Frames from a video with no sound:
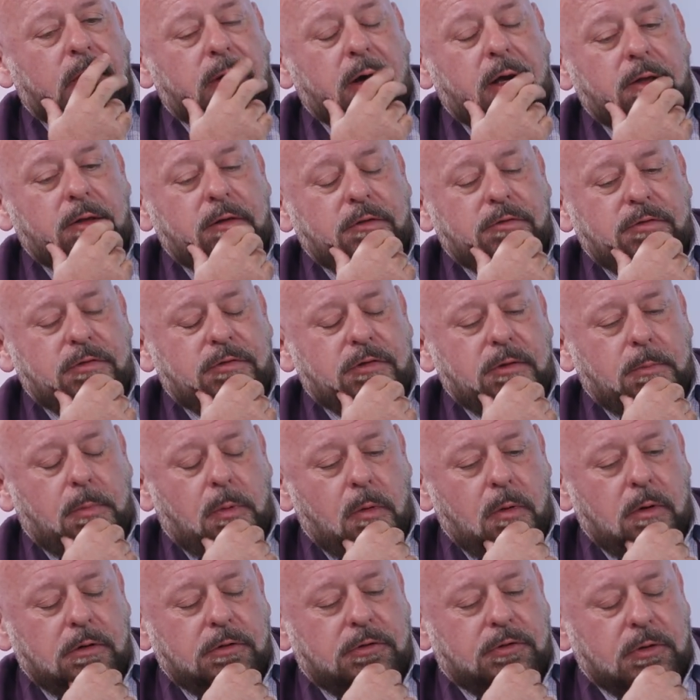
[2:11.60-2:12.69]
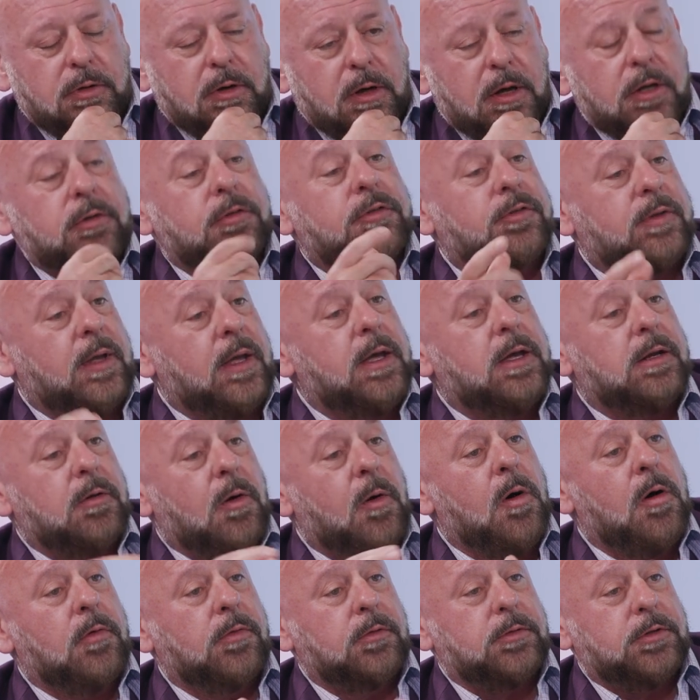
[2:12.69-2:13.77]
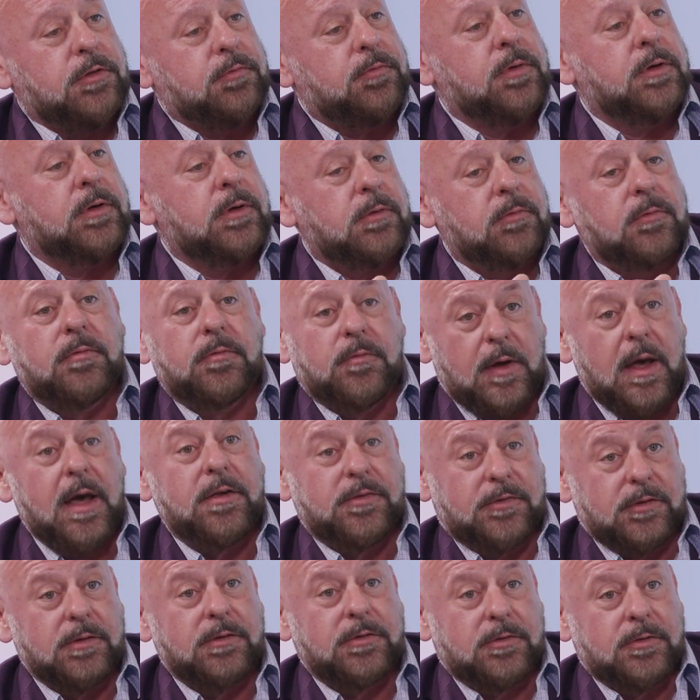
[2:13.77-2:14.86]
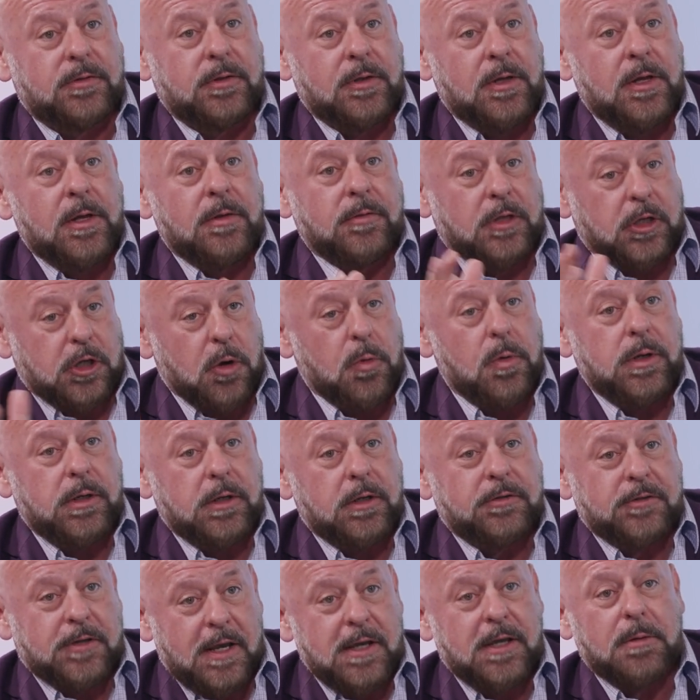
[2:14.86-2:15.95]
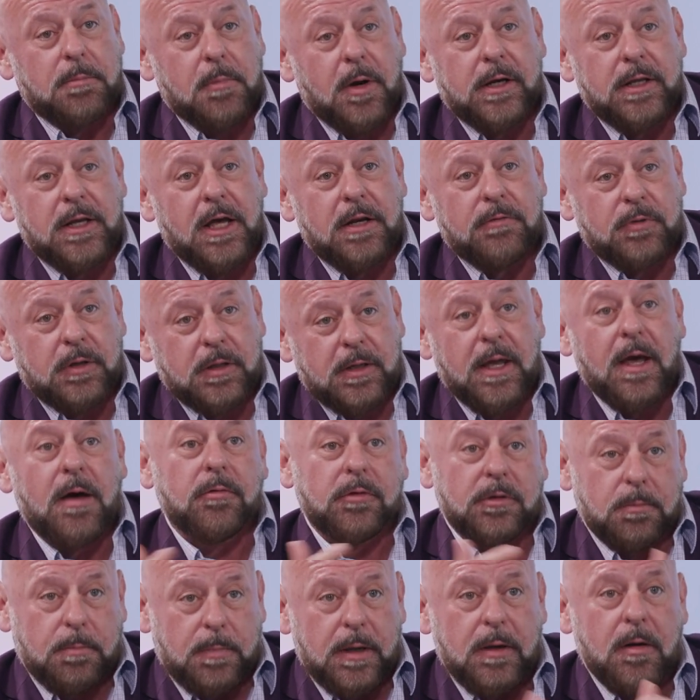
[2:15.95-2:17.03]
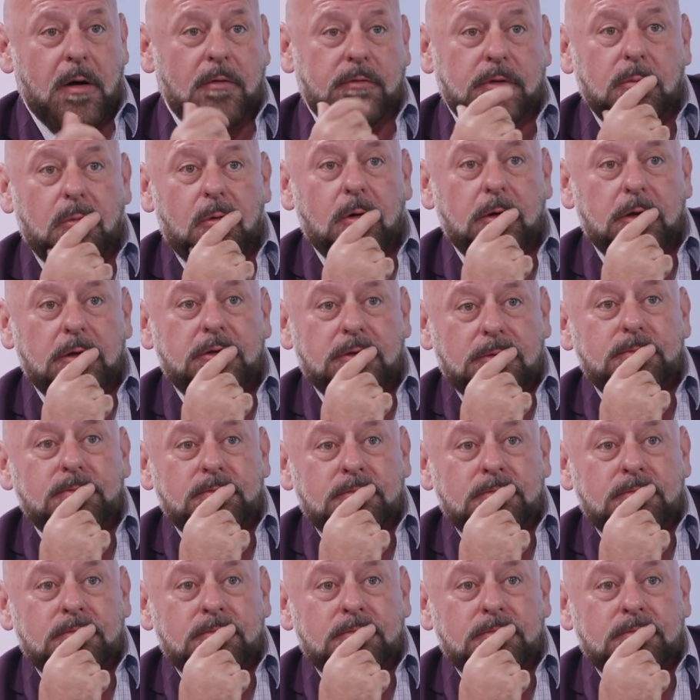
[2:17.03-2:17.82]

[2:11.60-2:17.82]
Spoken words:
so it's just important to understand all the different facets that go into taking money out of an account to pay off the mortgage.